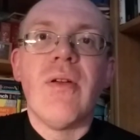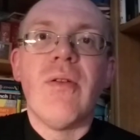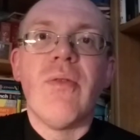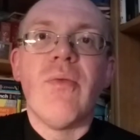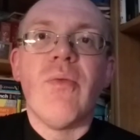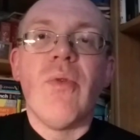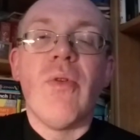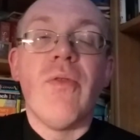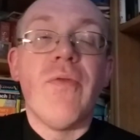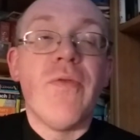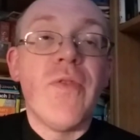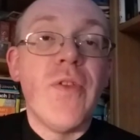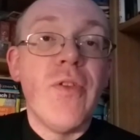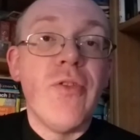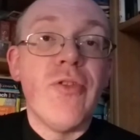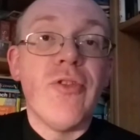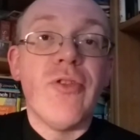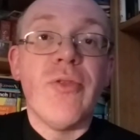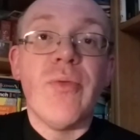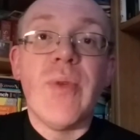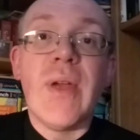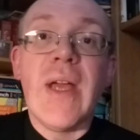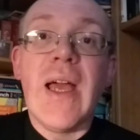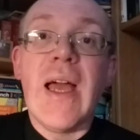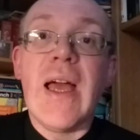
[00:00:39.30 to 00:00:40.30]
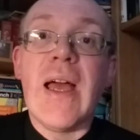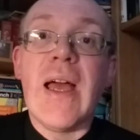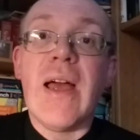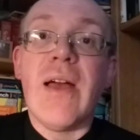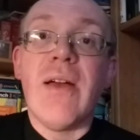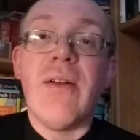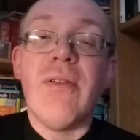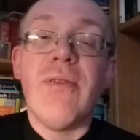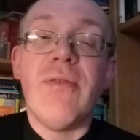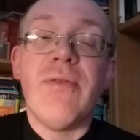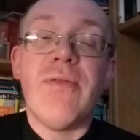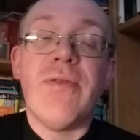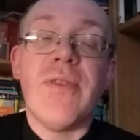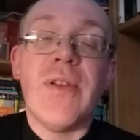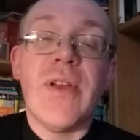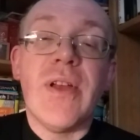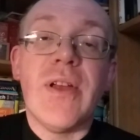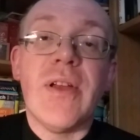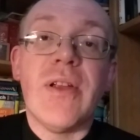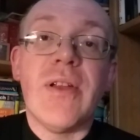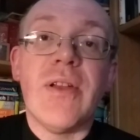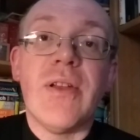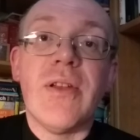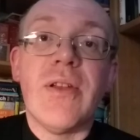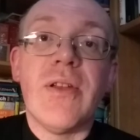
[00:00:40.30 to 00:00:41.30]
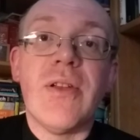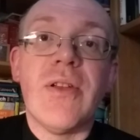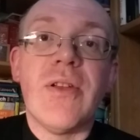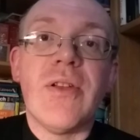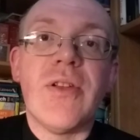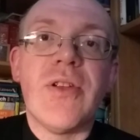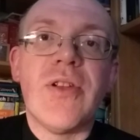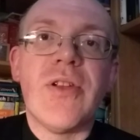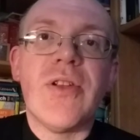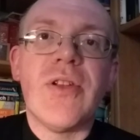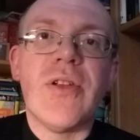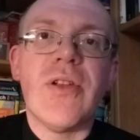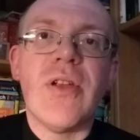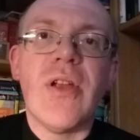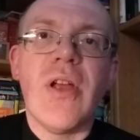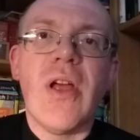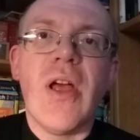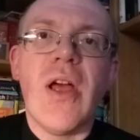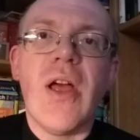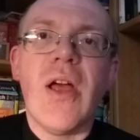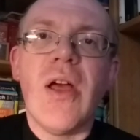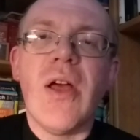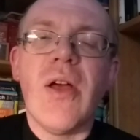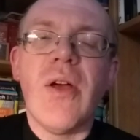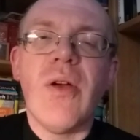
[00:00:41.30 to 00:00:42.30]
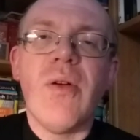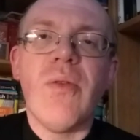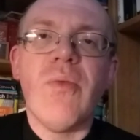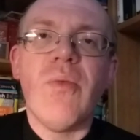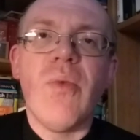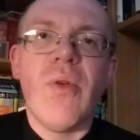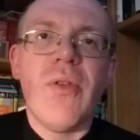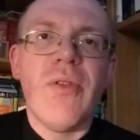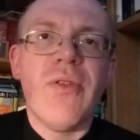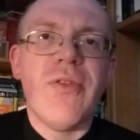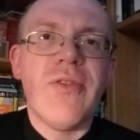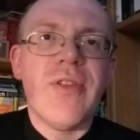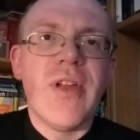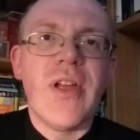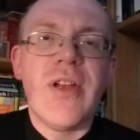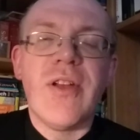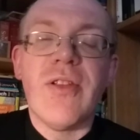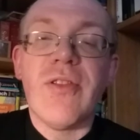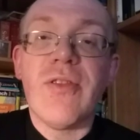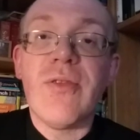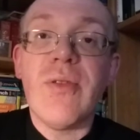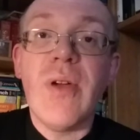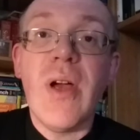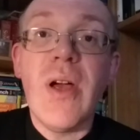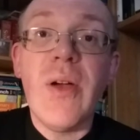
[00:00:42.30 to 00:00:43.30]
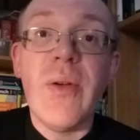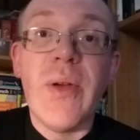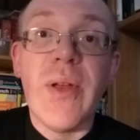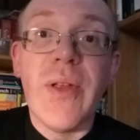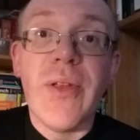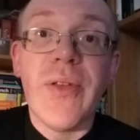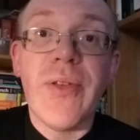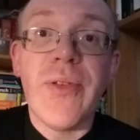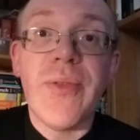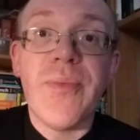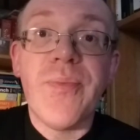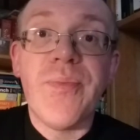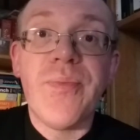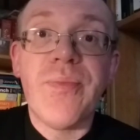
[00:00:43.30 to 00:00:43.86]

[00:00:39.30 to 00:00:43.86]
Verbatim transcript: what future we have, and uh, what the status quo is.